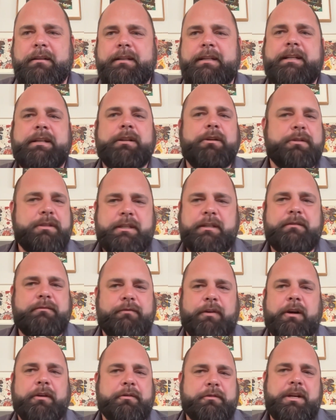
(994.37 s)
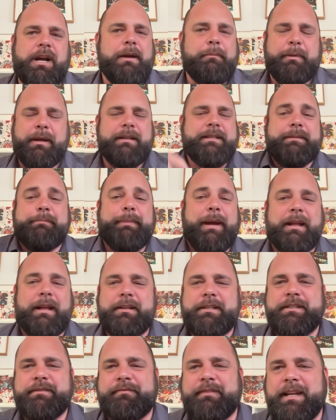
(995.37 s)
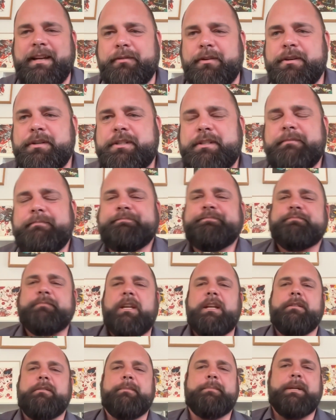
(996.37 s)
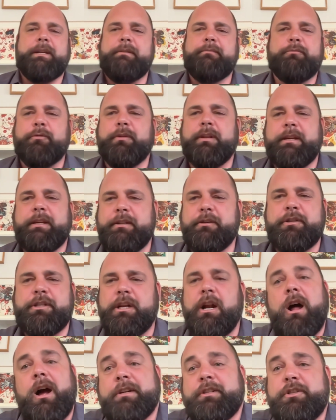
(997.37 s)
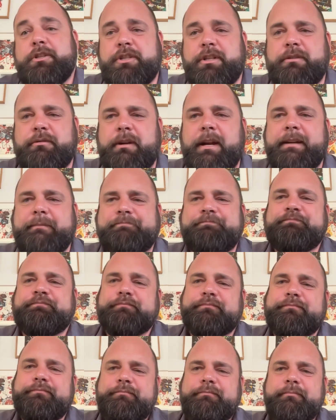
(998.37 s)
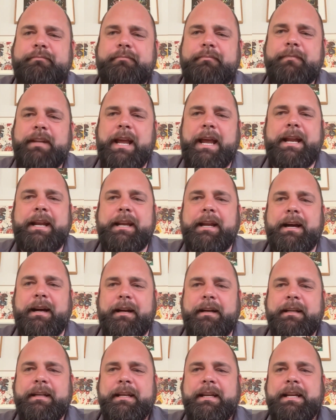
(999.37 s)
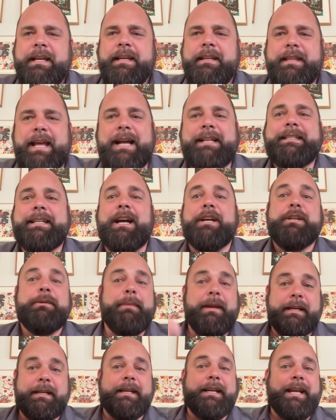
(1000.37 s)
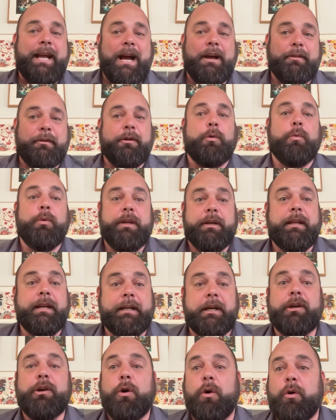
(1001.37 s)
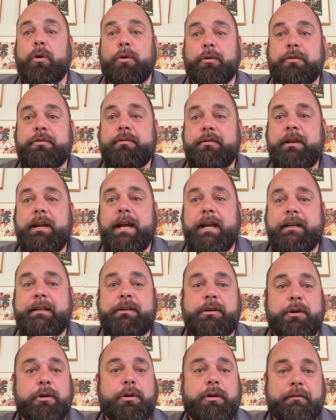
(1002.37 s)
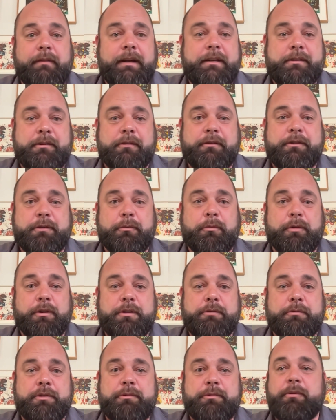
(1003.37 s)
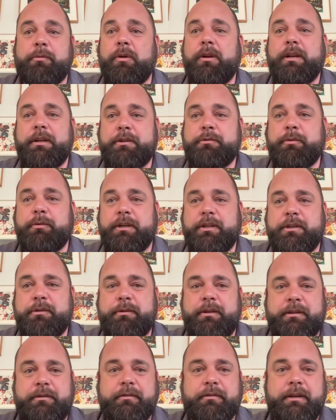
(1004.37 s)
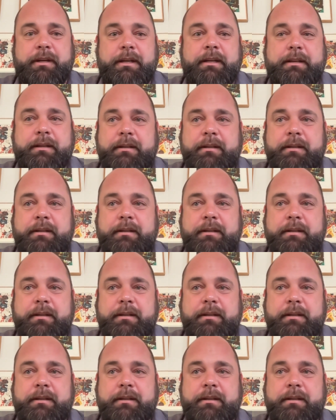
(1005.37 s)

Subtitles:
those volatile compounds that balance the flavors. And I mean, we're really using oxygen, right? And that's how you make cacao that'll win like a gold at Cocoa of Excellence Awards, which we won in 2023.